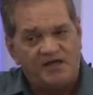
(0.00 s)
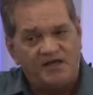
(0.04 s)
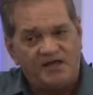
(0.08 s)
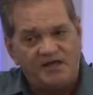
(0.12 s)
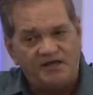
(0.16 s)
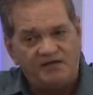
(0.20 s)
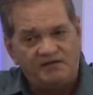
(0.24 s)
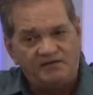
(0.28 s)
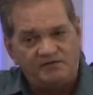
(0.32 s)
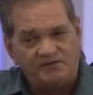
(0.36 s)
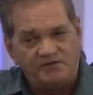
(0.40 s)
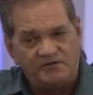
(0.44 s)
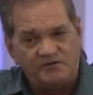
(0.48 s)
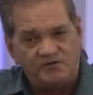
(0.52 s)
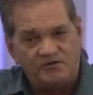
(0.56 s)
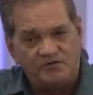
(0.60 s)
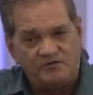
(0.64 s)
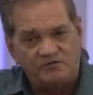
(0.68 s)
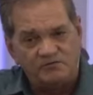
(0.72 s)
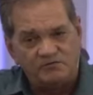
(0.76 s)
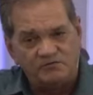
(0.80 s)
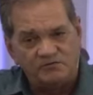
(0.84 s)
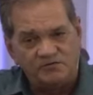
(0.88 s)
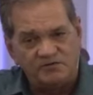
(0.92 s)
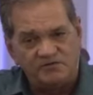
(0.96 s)
and, you
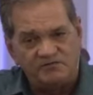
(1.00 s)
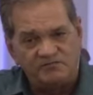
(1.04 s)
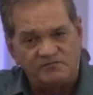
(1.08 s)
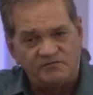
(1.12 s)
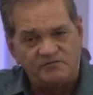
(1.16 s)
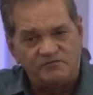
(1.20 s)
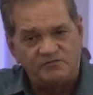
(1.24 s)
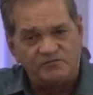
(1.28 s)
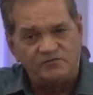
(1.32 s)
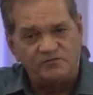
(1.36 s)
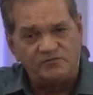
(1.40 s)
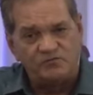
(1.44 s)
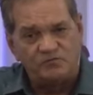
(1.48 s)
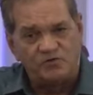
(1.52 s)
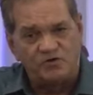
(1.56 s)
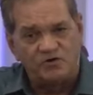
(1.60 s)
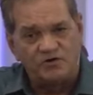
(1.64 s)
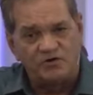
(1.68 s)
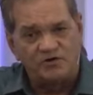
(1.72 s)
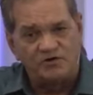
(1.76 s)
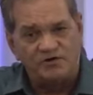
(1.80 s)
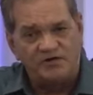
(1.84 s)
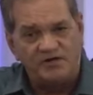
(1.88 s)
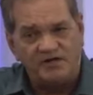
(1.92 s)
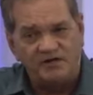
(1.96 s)
know, listen to the
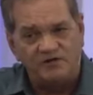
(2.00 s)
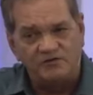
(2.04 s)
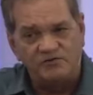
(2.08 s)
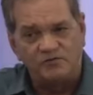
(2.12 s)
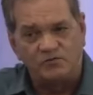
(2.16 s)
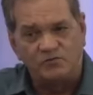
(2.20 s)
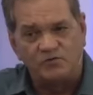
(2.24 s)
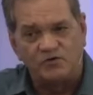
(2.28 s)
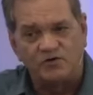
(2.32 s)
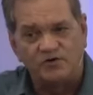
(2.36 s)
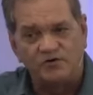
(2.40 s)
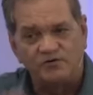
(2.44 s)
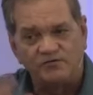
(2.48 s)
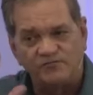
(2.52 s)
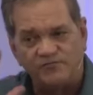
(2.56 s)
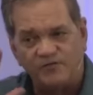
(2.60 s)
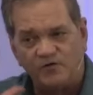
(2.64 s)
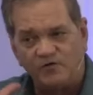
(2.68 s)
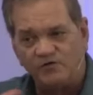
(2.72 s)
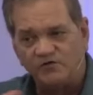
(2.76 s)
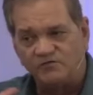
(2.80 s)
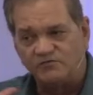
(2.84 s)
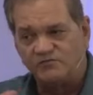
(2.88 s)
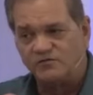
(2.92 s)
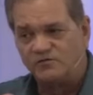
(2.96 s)
word, hear the word,
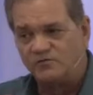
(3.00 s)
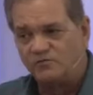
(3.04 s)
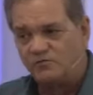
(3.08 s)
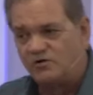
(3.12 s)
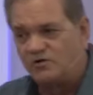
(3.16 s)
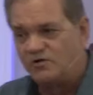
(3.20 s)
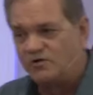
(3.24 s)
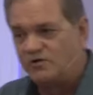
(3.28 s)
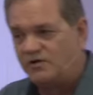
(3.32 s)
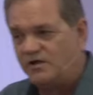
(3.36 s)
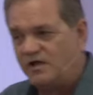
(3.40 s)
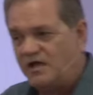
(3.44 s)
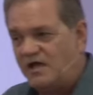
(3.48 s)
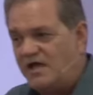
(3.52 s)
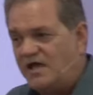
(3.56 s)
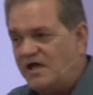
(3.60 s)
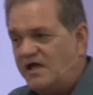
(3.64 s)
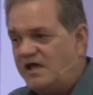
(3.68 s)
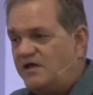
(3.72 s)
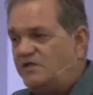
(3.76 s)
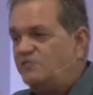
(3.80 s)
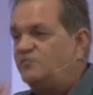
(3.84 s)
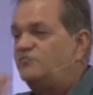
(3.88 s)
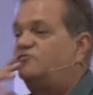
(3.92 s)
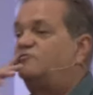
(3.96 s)
focus on the word,
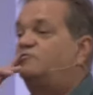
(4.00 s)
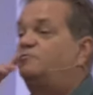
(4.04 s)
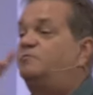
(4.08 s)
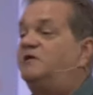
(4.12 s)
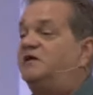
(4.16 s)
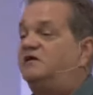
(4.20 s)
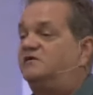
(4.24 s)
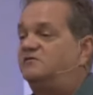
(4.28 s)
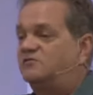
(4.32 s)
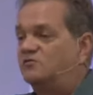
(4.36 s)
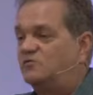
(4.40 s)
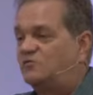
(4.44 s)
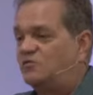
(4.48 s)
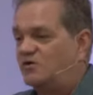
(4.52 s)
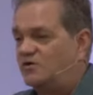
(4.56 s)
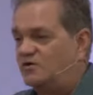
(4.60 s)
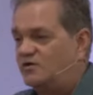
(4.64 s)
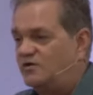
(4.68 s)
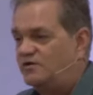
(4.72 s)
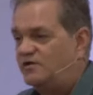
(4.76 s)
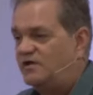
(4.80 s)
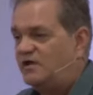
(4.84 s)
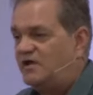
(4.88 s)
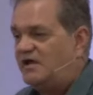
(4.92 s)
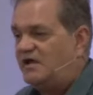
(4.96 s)
and speak the
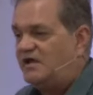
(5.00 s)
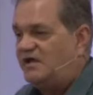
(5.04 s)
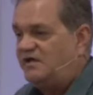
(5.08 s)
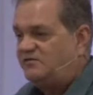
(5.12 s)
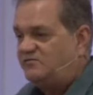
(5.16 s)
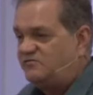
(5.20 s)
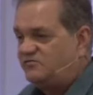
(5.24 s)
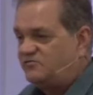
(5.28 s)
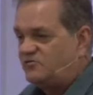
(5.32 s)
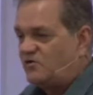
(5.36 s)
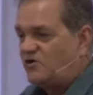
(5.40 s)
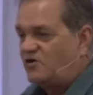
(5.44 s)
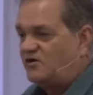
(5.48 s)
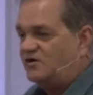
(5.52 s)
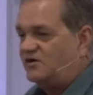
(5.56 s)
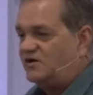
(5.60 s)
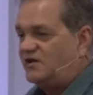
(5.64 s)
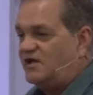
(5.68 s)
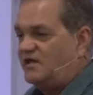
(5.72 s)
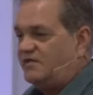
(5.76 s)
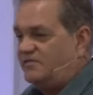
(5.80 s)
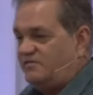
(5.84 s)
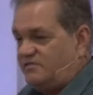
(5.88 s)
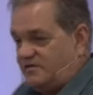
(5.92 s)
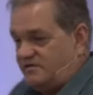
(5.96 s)
word, and start
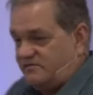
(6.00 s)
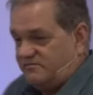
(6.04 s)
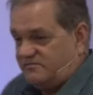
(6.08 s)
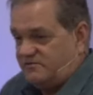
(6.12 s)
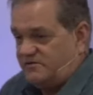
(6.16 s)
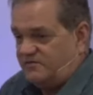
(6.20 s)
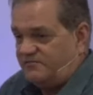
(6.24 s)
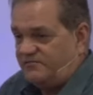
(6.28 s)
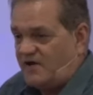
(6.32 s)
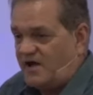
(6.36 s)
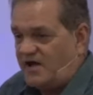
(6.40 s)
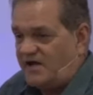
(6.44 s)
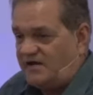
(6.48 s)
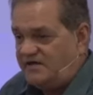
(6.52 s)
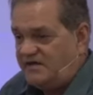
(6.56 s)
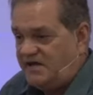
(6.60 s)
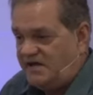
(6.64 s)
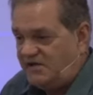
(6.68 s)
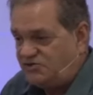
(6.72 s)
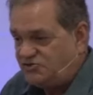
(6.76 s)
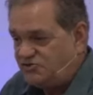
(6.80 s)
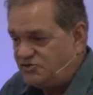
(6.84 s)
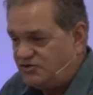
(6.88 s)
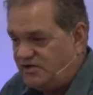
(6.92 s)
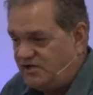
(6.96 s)
letting this divine
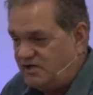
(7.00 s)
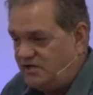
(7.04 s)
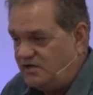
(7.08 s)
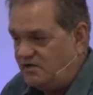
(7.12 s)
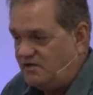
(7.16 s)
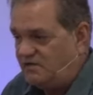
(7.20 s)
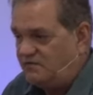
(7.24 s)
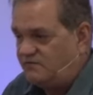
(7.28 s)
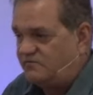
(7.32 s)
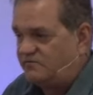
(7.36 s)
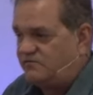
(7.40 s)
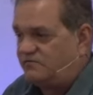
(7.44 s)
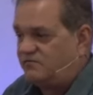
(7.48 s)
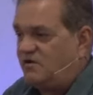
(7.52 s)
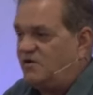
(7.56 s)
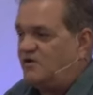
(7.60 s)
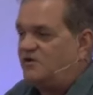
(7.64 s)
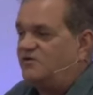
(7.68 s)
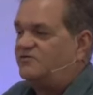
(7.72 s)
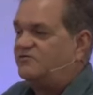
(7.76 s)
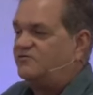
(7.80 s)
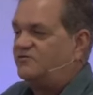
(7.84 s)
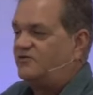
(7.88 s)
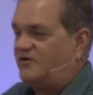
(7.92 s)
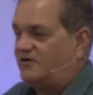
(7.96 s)
nature in us
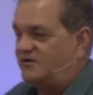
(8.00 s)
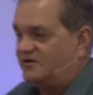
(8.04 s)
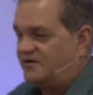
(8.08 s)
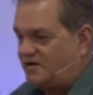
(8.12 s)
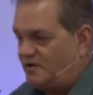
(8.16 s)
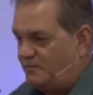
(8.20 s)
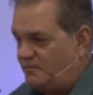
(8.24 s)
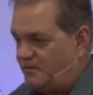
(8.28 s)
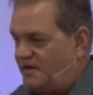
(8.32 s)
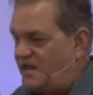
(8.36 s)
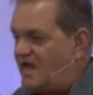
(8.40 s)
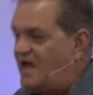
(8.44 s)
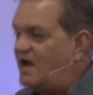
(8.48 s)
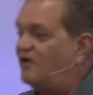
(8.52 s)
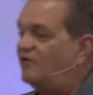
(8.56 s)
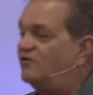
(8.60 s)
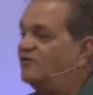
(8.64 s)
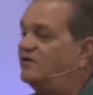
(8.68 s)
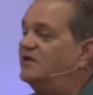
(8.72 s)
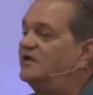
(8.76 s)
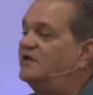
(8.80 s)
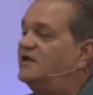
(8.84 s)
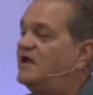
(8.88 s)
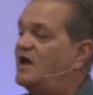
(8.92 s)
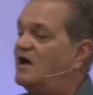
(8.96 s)
start coming
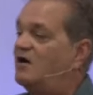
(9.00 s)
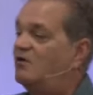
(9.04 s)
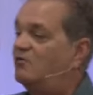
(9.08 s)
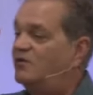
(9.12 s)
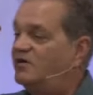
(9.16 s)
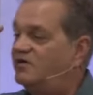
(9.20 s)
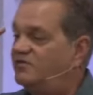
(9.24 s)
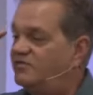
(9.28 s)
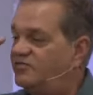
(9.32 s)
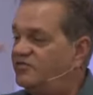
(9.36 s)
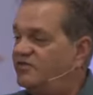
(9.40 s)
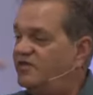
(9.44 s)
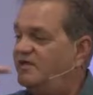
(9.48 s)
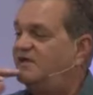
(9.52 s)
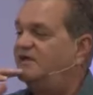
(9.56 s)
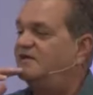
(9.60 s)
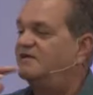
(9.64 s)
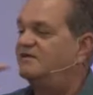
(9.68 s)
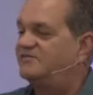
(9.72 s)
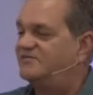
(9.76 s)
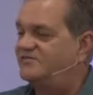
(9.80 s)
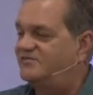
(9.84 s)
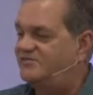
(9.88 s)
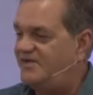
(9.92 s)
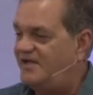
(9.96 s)
out in how we think
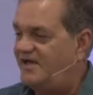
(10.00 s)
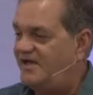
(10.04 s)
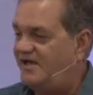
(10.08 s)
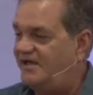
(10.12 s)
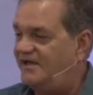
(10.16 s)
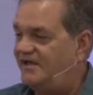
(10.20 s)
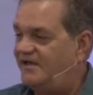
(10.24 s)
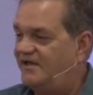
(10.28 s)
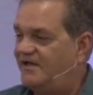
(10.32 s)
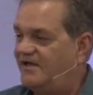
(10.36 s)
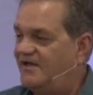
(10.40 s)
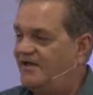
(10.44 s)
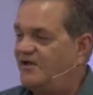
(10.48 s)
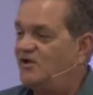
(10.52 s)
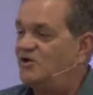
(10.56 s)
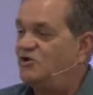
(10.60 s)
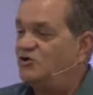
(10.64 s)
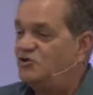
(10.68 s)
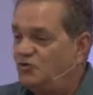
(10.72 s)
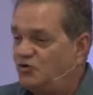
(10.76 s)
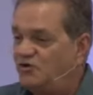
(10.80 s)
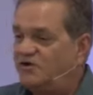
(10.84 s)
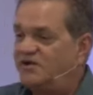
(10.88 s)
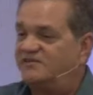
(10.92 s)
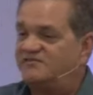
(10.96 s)
and say,
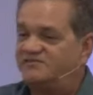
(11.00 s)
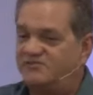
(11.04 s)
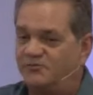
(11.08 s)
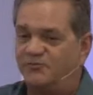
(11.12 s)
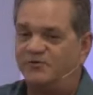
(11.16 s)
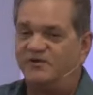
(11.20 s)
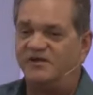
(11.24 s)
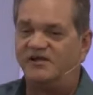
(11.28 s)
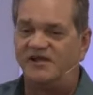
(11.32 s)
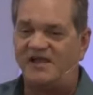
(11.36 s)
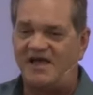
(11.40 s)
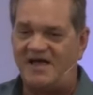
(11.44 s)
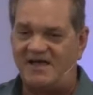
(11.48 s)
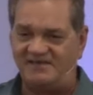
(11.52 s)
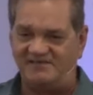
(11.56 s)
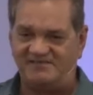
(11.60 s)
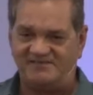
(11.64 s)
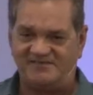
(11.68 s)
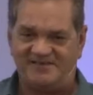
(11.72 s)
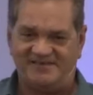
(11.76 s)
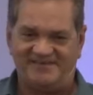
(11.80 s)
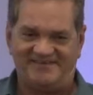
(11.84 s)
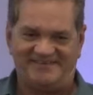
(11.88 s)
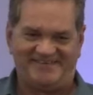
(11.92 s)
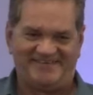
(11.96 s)
you'll get to
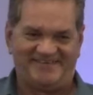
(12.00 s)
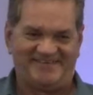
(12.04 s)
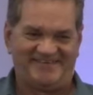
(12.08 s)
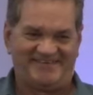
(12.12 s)
realize it.